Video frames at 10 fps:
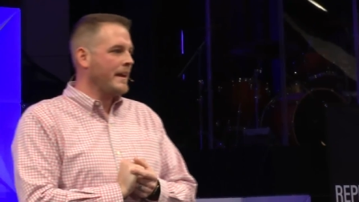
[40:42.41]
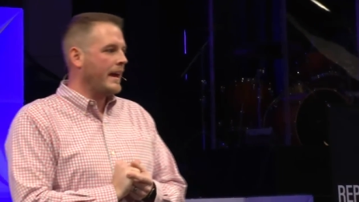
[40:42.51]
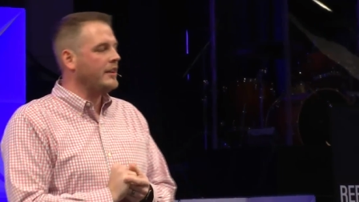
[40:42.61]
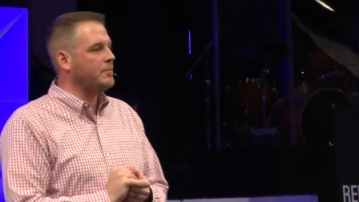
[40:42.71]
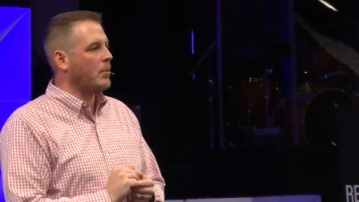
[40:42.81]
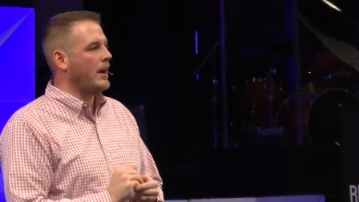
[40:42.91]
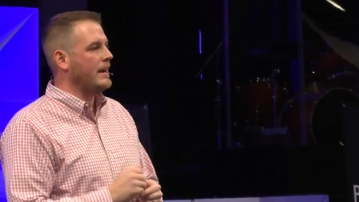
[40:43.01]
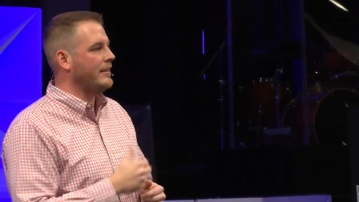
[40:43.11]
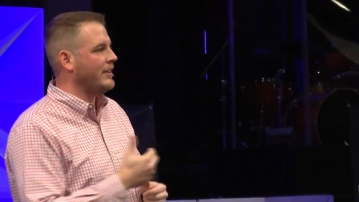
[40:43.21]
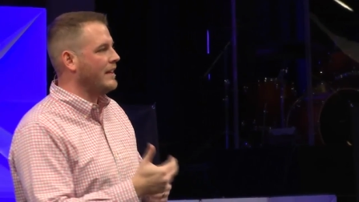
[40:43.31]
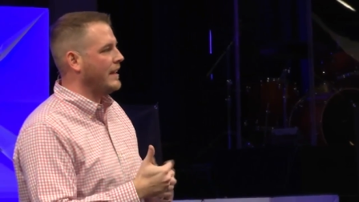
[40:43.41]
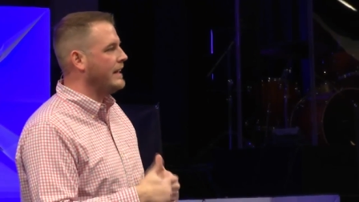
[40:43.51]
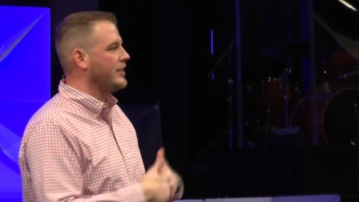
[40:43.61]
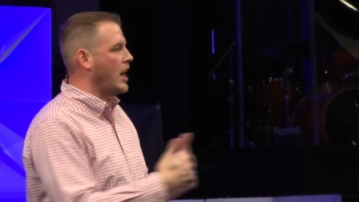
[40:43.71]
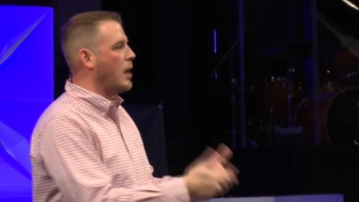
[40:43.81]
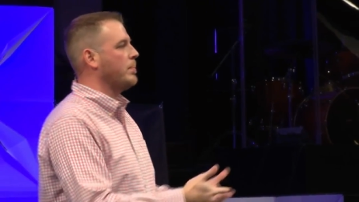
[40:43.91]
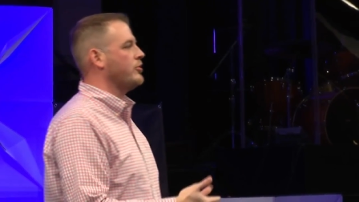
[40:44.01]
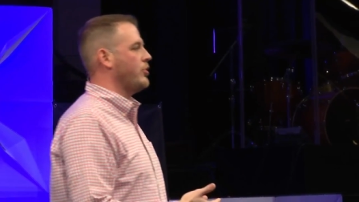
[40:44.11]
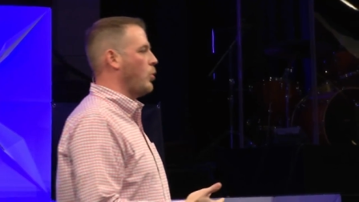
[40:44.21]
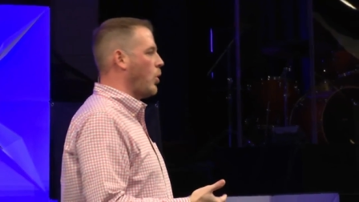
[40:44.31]
and he's praying and saying that he's
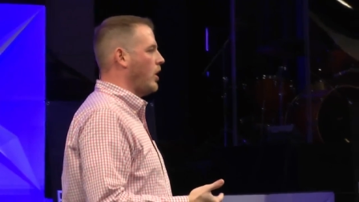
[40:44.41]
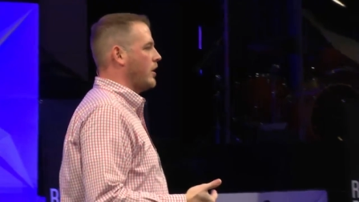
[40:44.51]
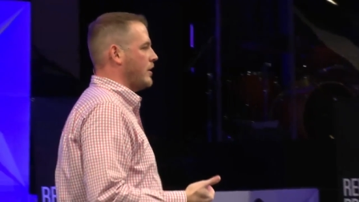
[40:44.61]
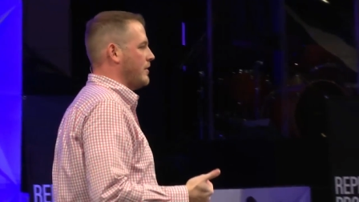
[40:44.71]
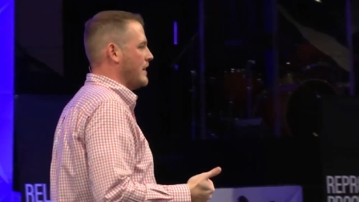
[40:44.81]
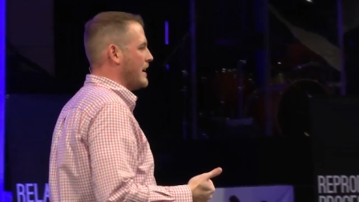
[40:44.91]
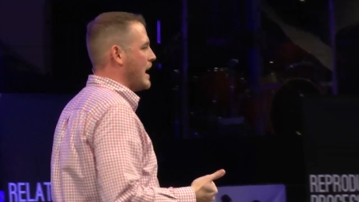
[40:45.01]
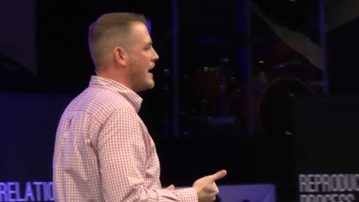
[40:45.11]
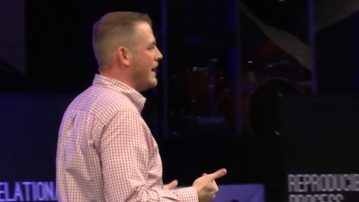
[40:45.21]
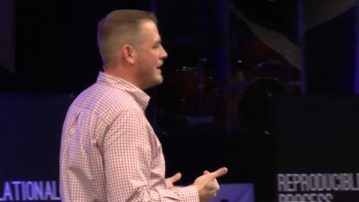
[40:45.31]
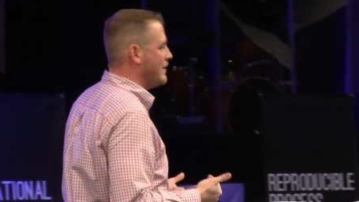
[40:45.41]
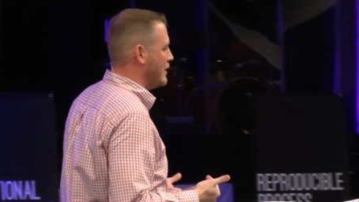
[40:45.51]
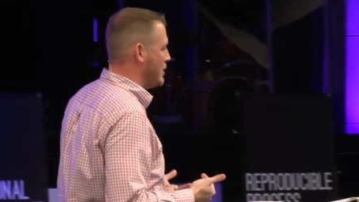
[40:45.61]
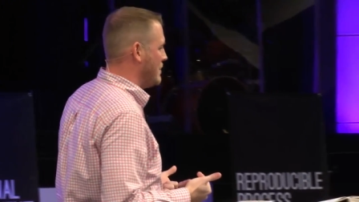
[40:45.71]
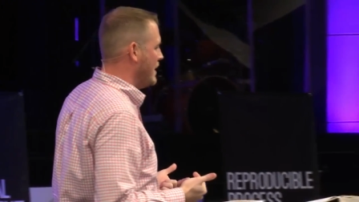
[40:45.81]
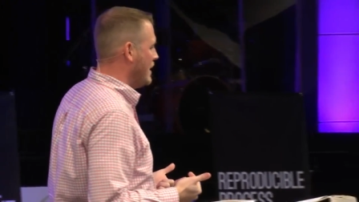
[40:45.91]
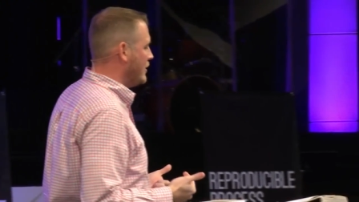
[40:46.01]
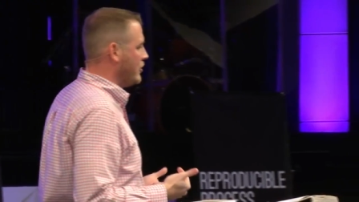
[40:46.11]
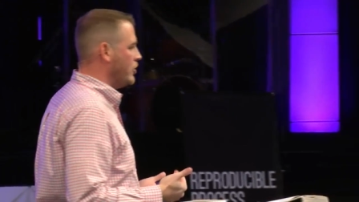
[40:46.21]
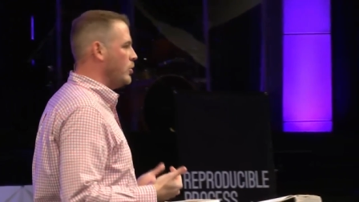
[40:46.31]
accomplished the work that God had given him
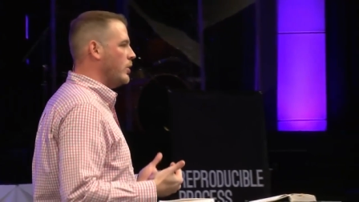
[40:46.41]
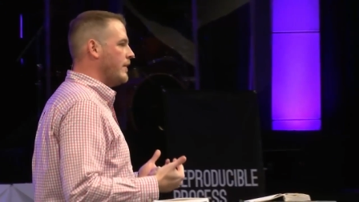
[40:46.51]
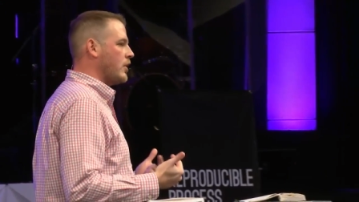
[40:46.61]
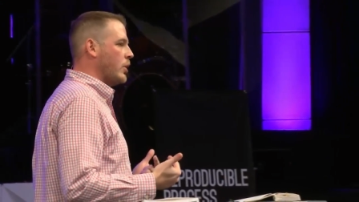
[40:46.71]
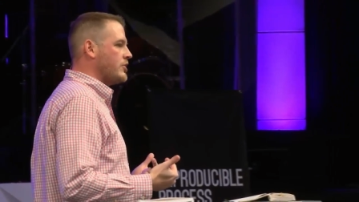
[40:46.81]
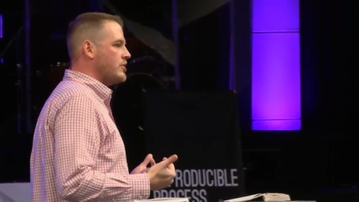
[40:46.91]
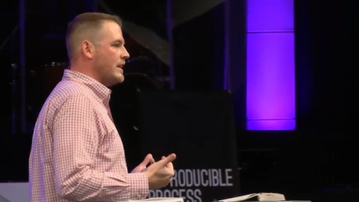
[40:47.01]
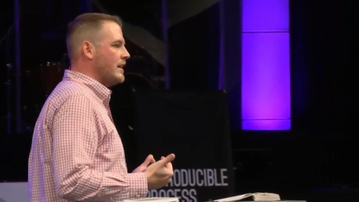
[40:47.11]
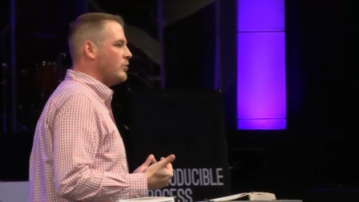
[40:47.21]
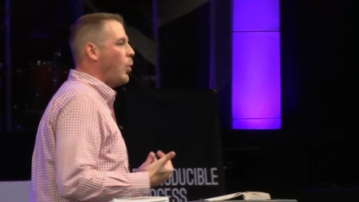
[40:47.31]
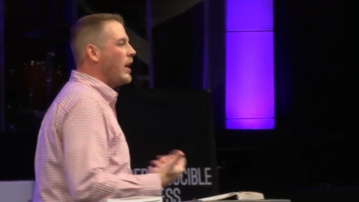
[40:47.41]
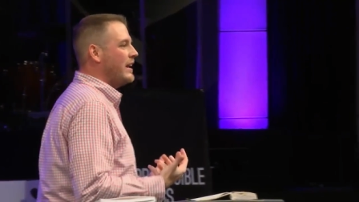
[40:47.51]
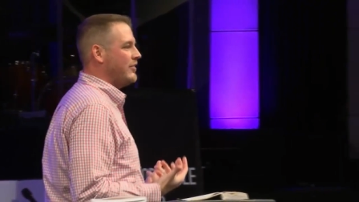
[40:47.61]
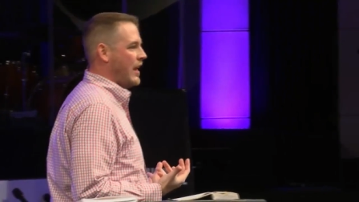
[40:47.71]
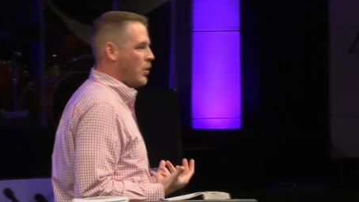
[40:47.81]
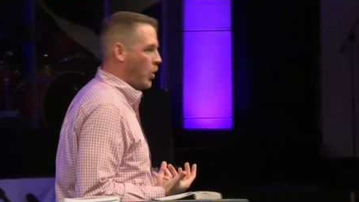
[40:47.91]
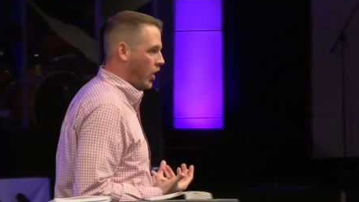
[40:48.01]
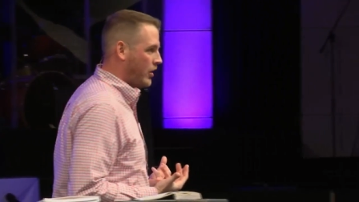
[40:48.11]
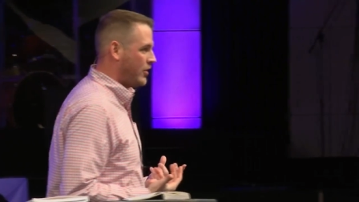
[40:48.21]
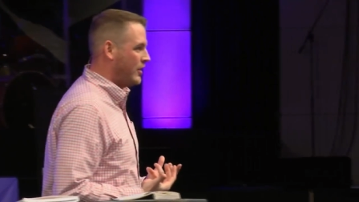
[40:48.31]
to do. And the question is, what is that
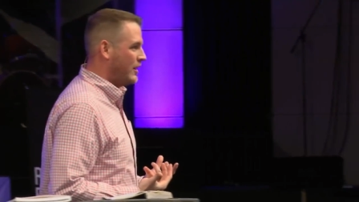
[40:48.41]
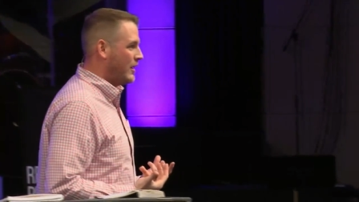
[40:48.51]
work?